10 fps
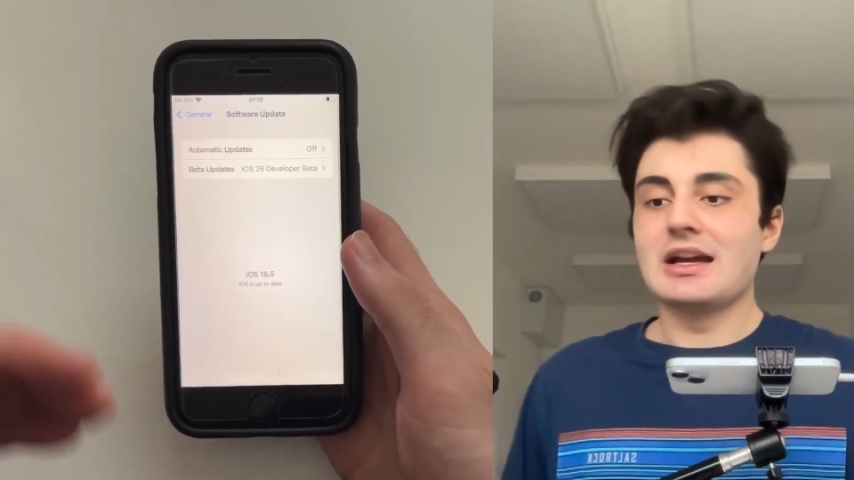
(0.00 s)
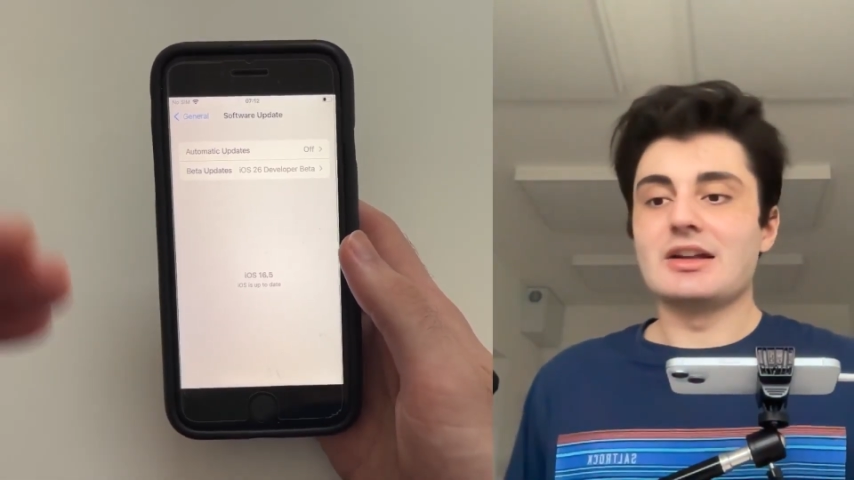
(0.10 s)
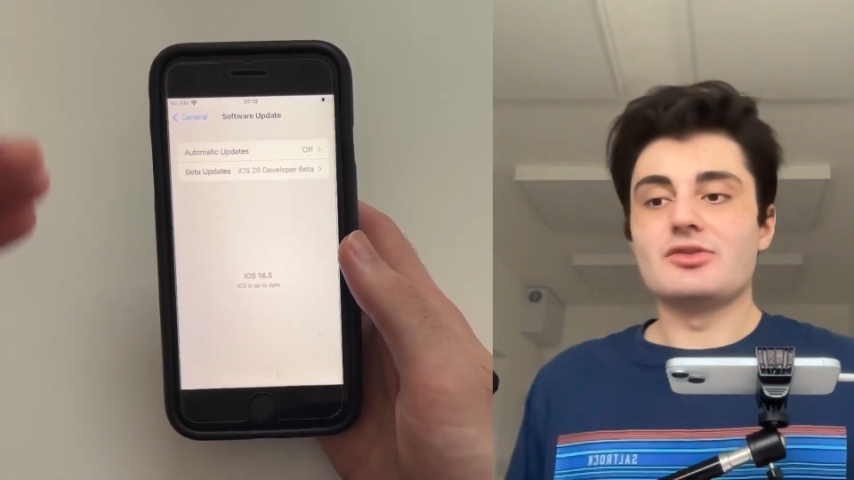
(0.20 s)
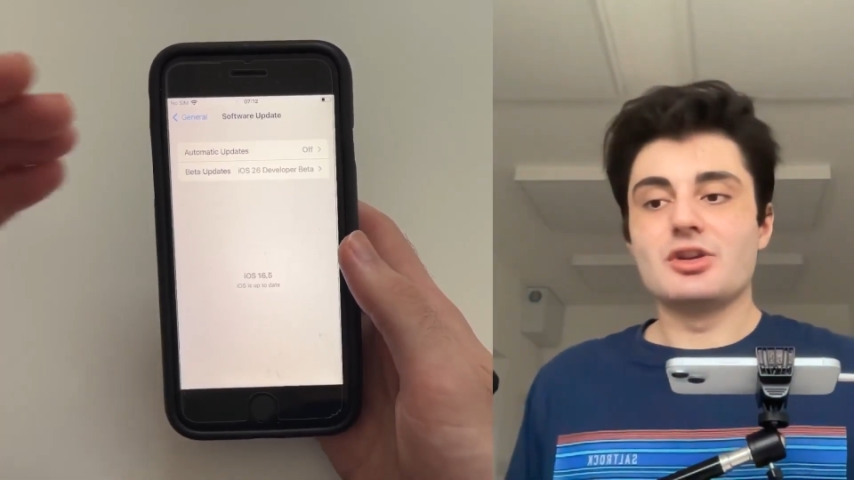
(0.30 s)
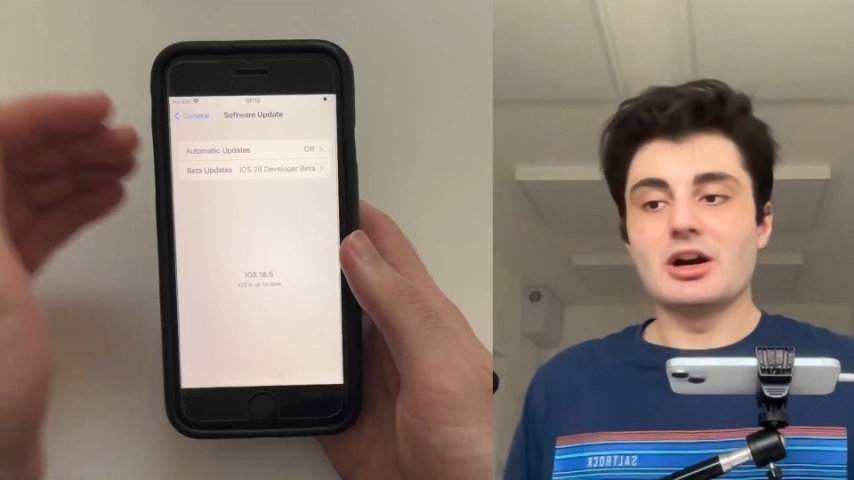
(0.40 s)

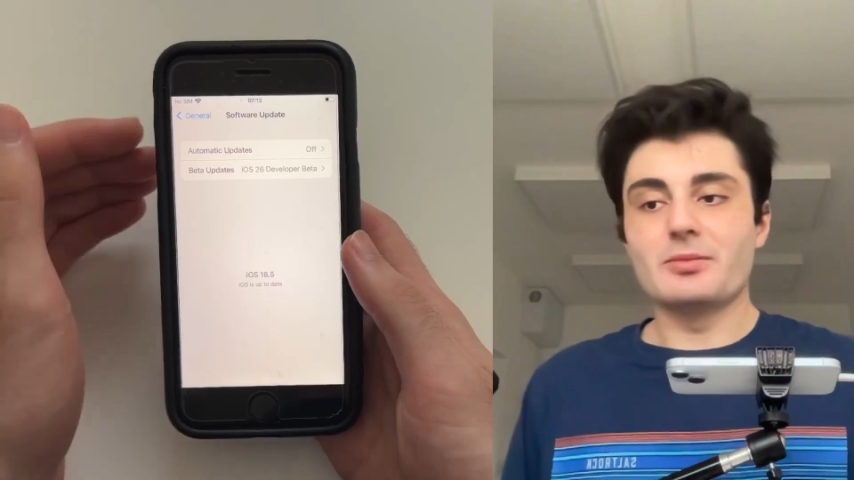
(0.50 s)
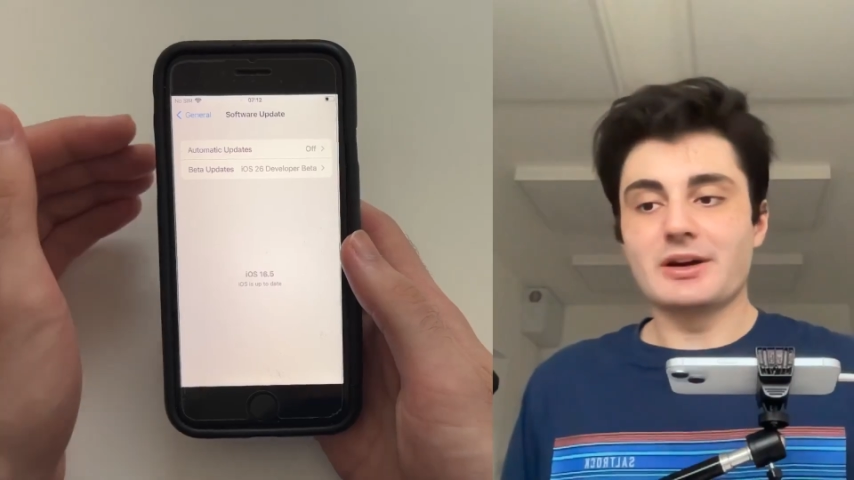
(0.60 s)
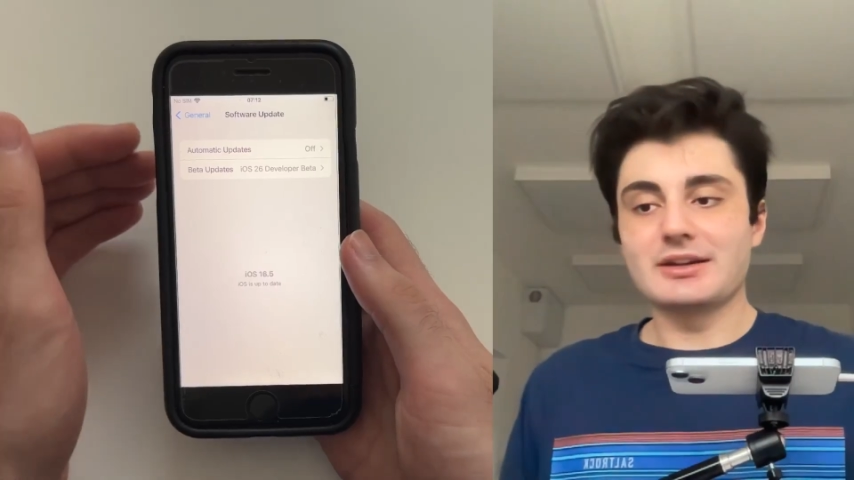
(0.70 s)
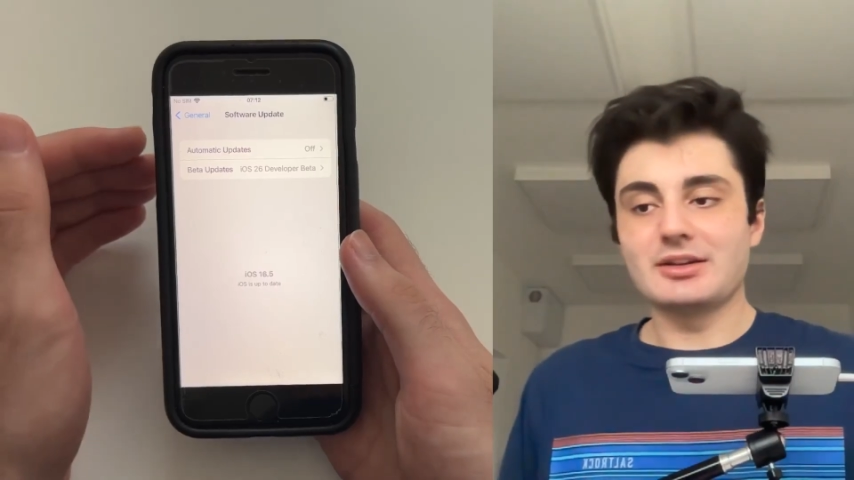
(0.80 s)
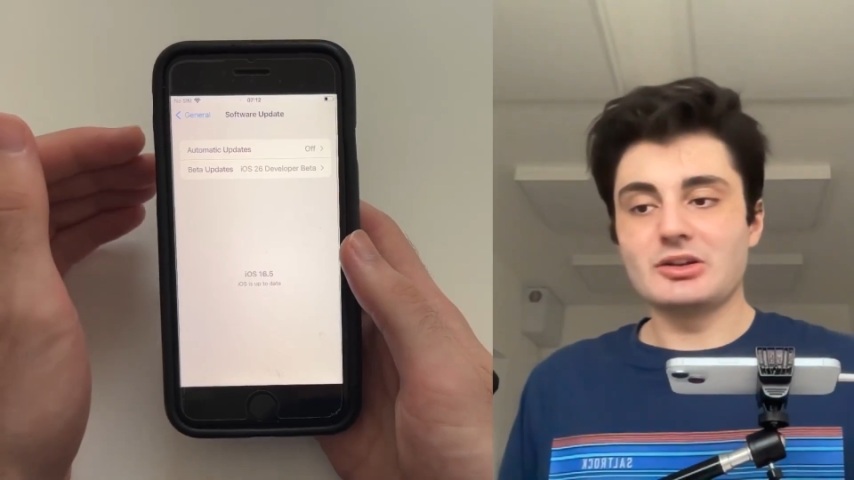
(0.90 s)
and
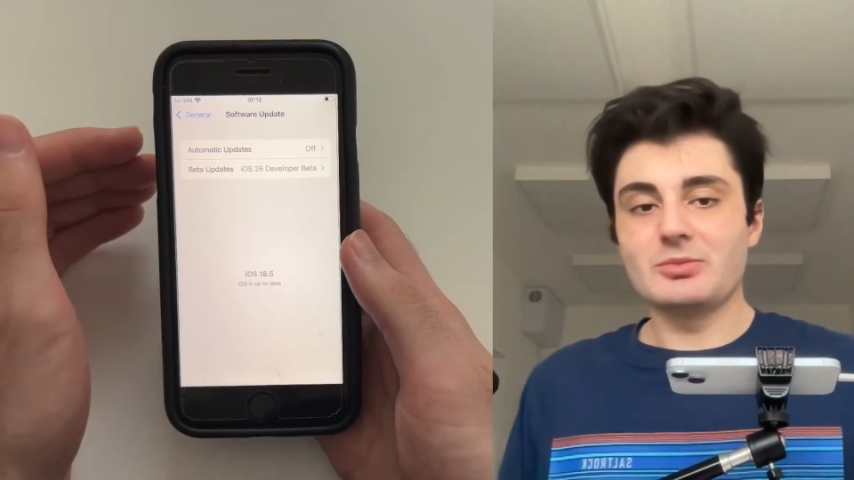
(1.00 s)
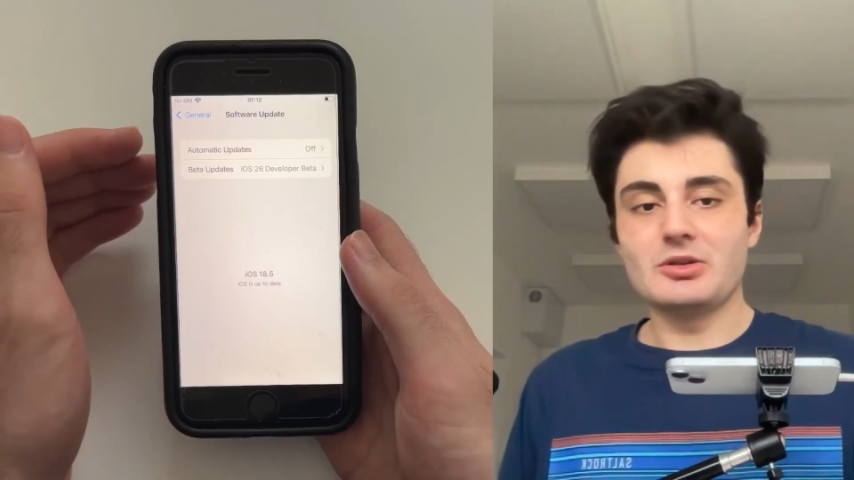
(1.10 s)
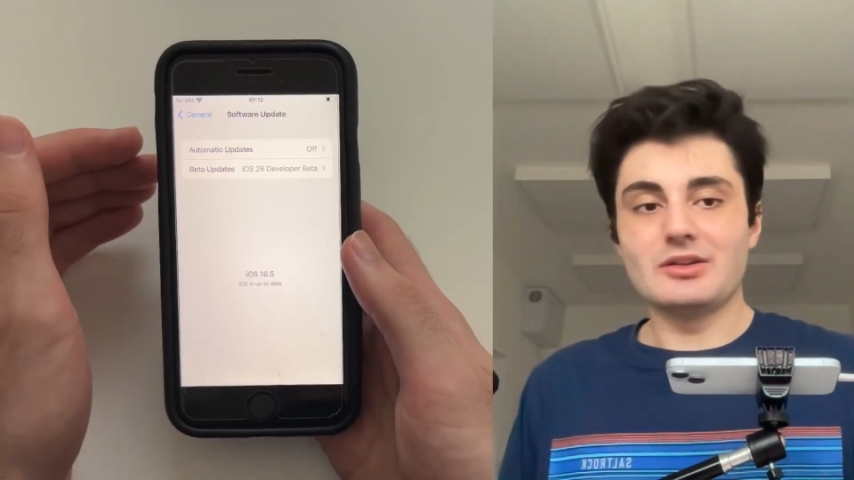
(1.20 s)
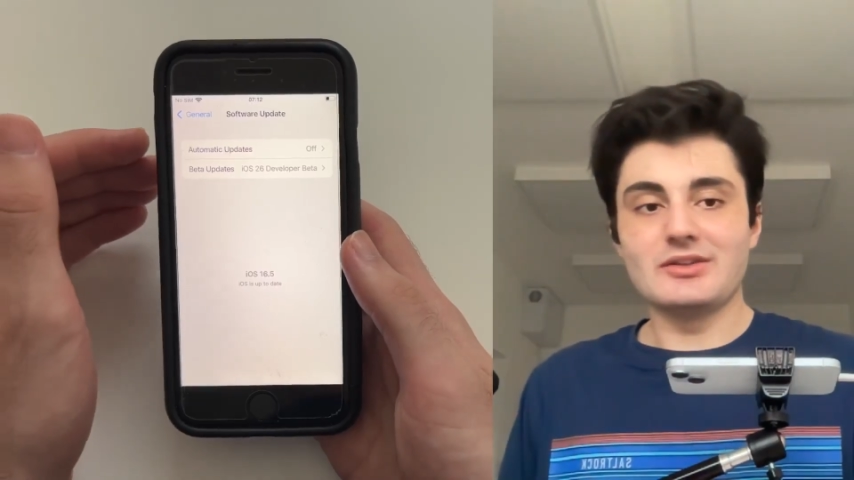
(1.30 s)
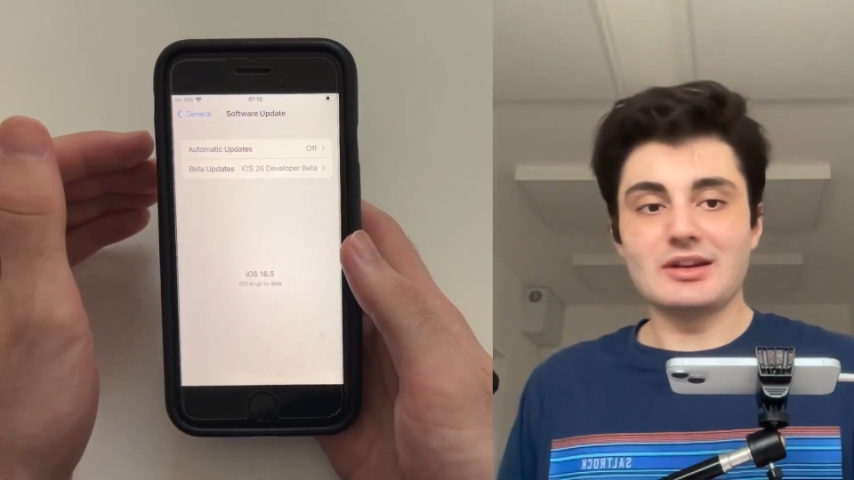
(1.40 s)
jailbreaking
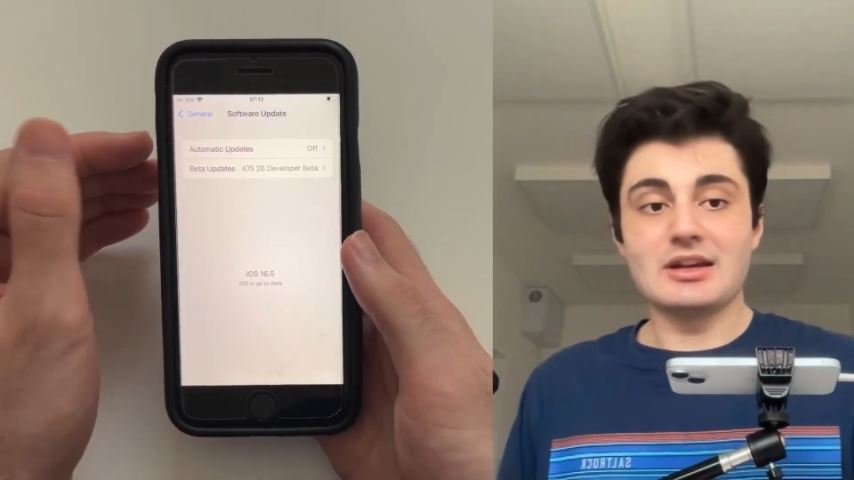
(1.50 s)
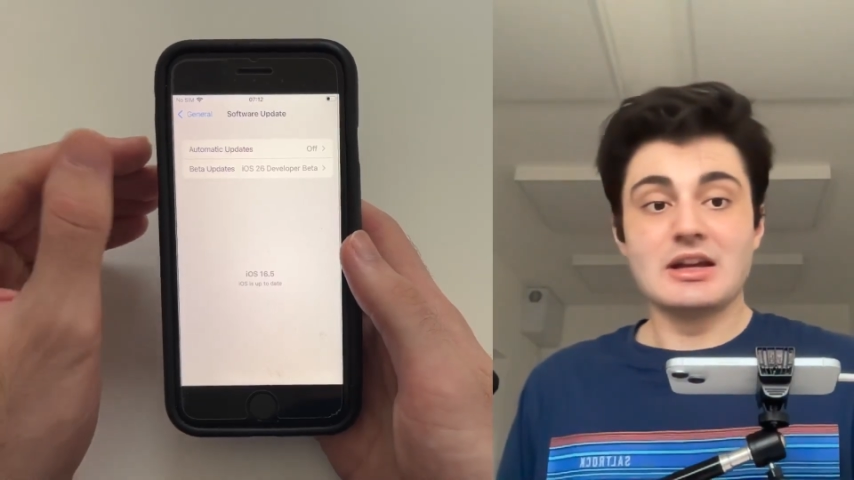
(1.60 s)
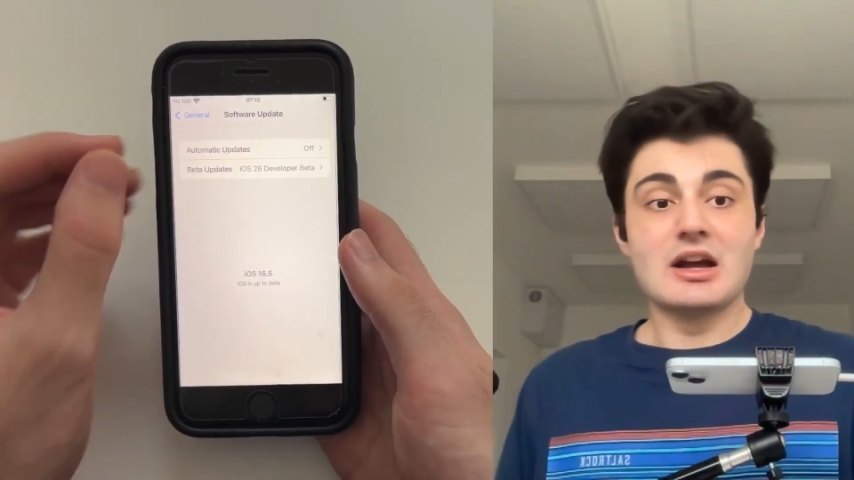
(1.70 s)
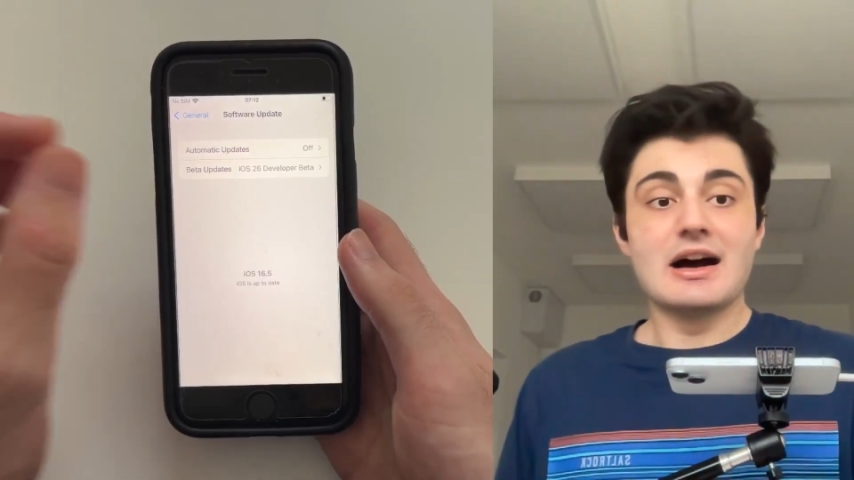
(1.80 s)
community,